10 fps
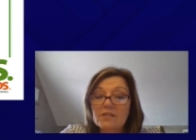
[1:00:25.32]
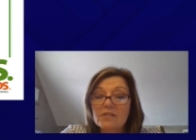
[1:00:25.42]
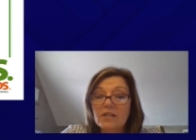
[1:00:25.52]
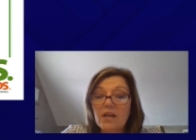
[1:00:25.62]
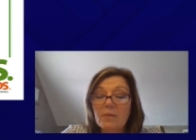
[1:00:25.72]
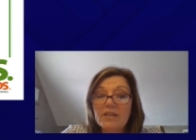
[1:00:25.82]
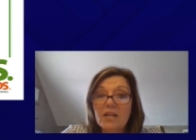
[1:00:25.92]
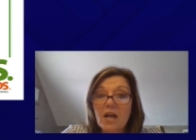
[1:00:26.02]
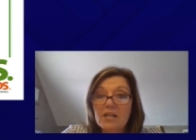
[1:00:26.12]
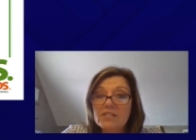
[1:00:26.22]
to come into
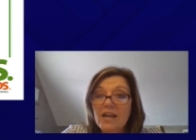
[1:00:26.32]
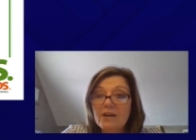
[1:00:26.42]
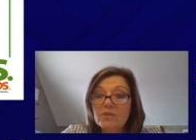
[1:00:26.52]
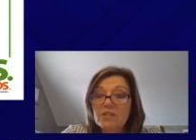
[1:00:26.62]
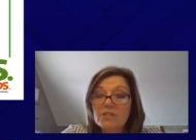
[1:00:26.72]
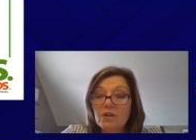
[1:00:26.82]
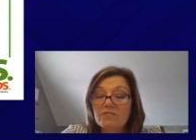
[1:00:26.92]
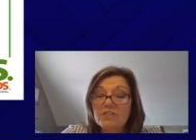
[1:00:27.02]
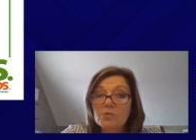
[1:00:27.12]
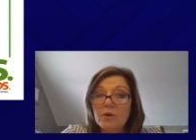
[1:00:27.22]
contact with a
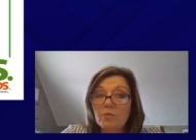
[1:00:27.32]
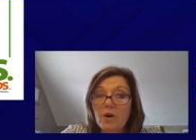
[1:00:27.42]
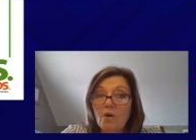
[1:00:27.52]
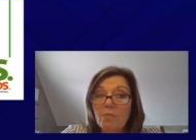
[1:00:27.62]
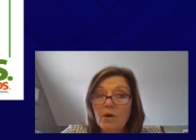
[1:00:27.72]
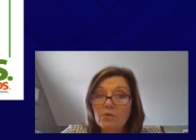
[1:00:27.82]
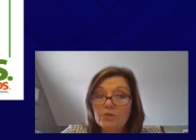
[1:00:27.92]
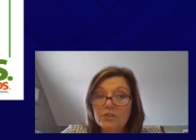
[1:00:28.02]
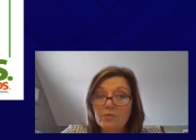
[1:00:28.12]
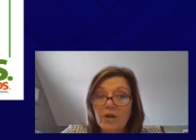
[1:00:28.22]
surface where raw
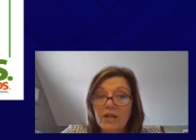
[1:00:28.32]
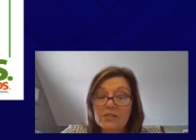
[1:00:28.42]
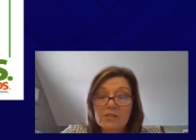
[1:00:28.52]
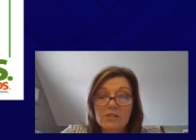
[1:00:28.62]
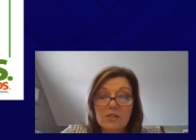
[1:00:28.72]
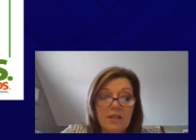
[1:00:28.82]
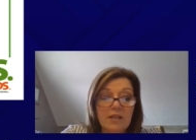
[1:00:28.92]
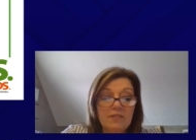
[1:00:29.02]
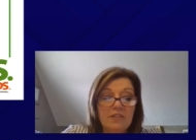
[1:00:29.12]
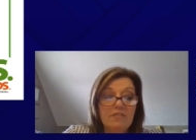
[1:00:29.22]
poultry was,
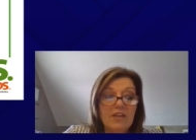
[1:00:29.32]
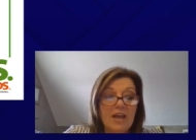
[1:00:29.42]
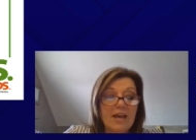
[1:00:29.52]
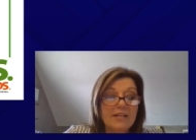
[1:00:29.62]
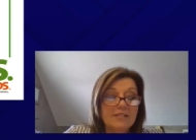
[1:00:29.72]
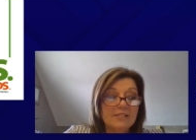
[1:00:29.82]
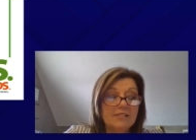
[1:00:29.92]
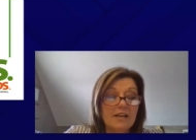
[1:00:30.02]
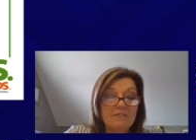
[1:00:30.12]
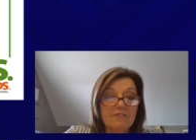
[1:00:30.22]
then that is
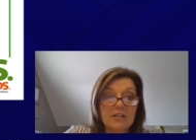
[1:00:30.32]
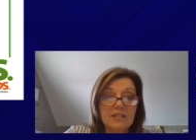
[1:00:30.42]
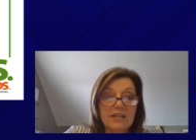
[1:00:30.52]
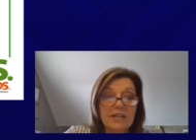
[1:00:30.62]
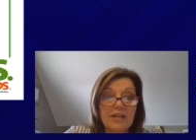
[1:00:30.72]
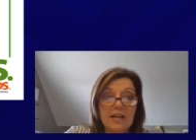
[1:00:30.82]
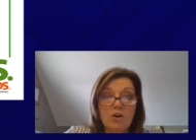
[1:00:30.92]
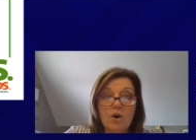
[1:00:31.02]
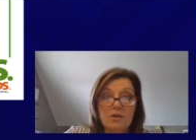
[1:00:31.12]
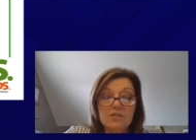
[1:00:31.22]
definitely a
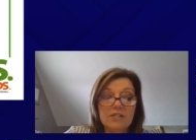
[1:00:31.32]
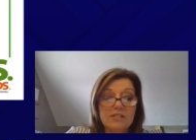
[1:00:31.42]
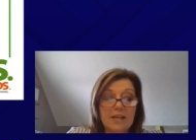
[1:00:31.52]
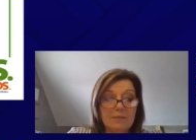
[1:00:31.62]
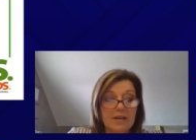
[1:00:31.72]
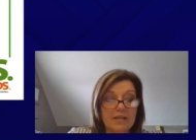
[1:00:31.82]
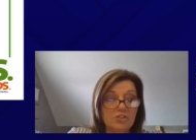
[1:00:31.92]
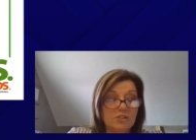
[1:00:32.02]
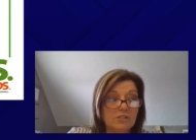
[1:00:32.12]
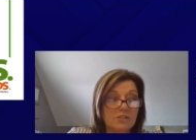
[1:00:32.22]

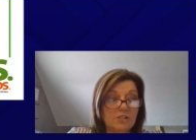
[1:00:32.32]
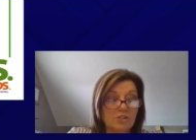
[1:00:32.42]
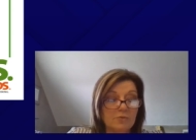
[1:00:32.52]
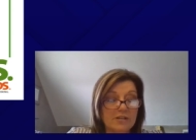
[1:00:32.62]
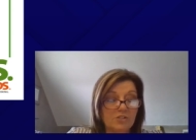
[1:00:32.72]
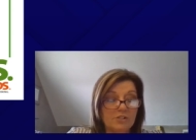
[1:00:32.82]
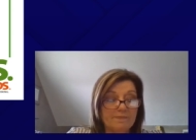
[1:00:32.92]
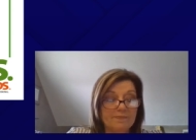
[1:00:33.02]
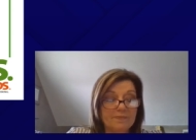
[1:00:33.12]
cross-contamination situation.